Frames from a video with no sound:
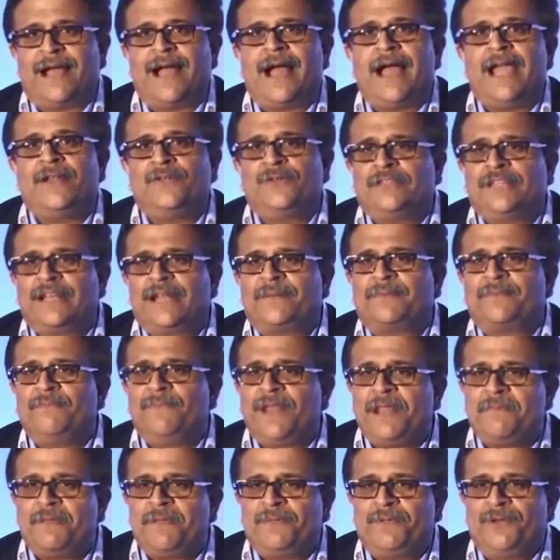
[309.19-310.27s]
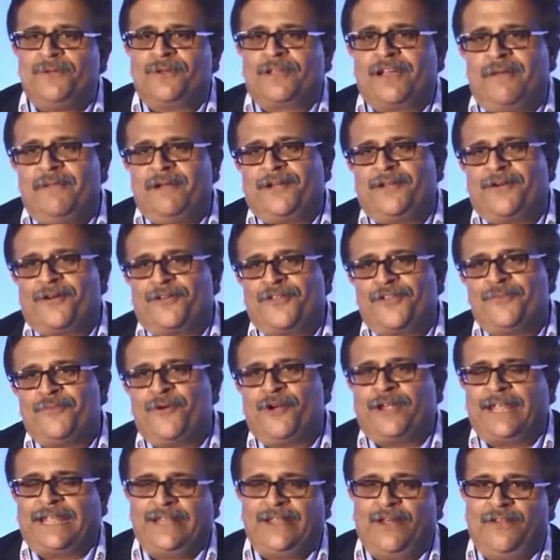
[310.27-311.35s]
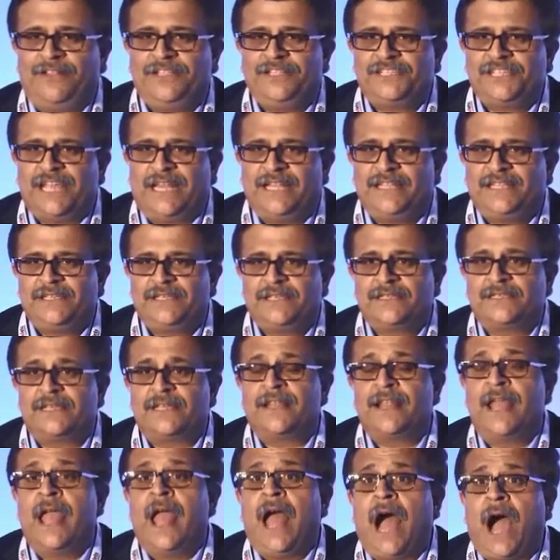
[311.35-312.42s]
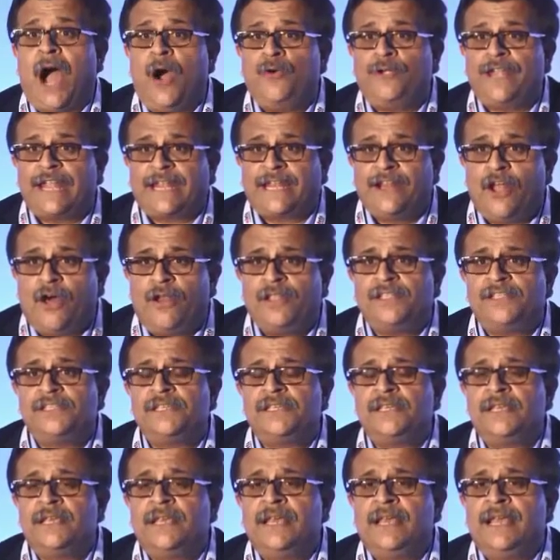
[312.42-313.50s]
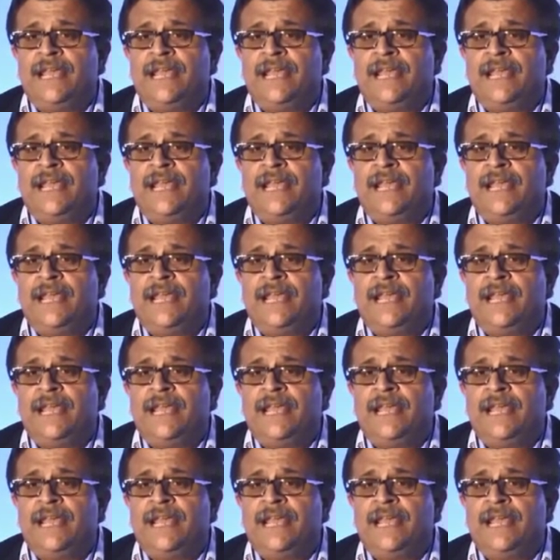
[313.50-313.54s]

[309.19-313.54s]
I know there are many people who will come and talk to you about technology challenges and how technology